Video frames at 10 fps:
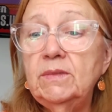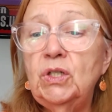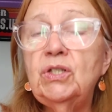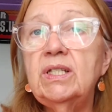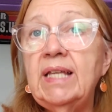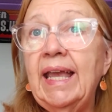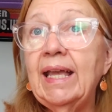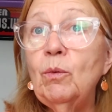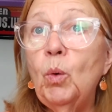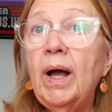You should take
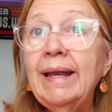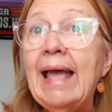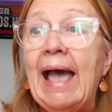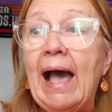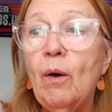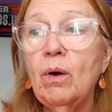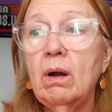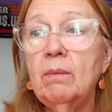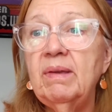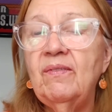it 1
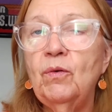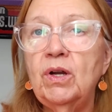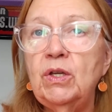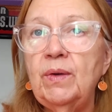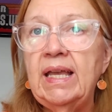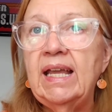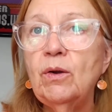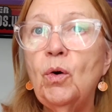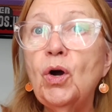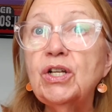hour before you eat
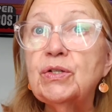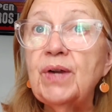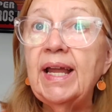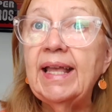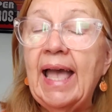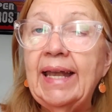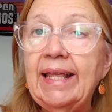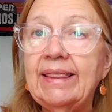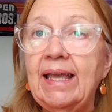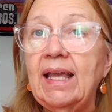or drink
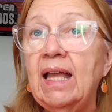anything.